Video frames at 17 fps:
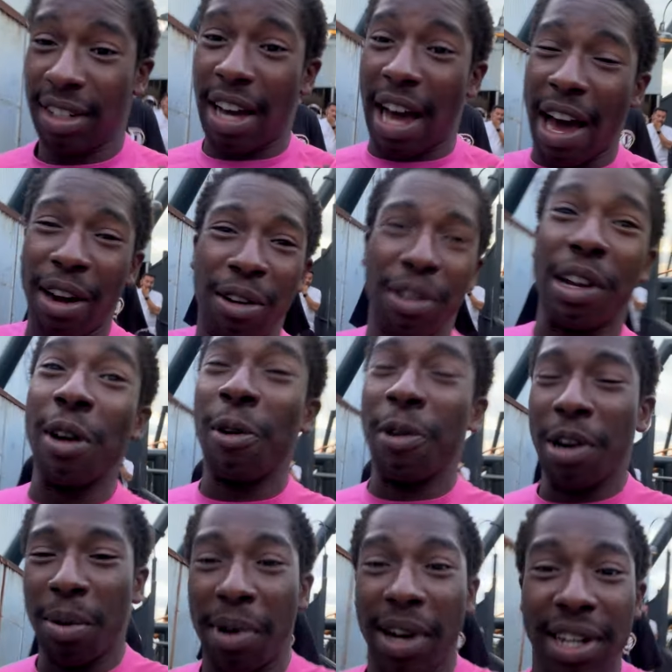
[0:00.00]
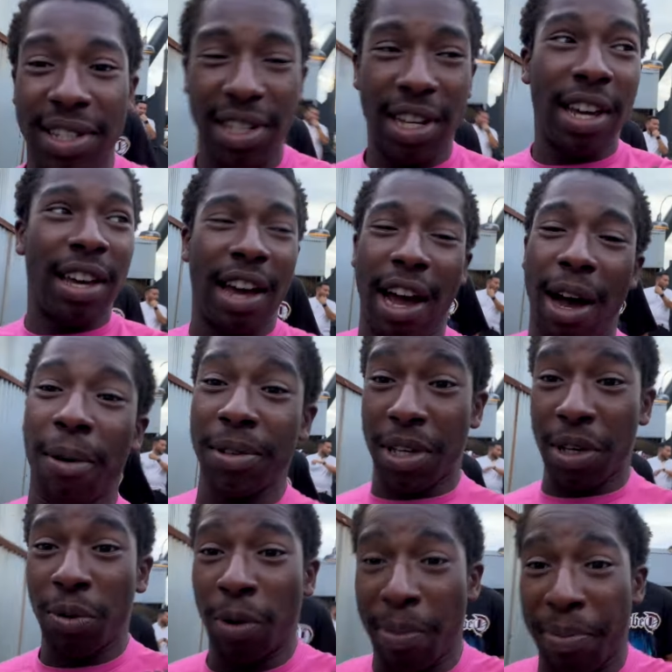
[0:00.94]
I don't care what nobody say. I was
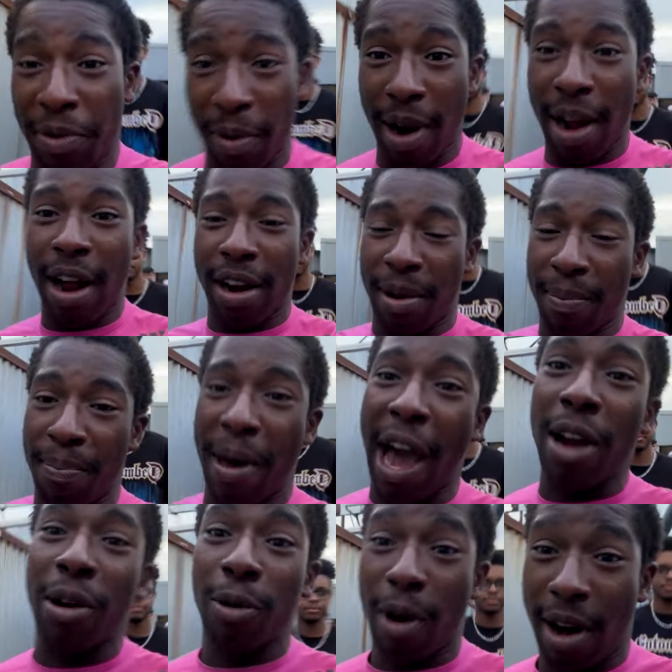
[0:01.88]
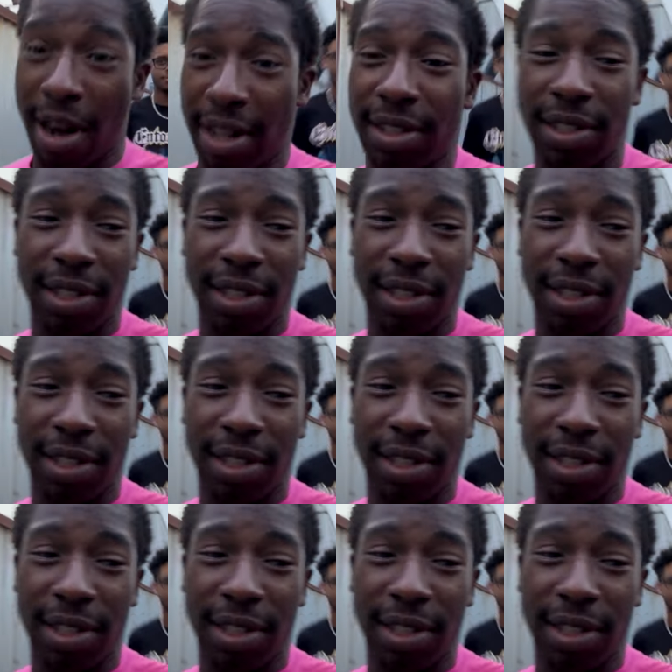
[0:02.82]
getting whipped around and back right.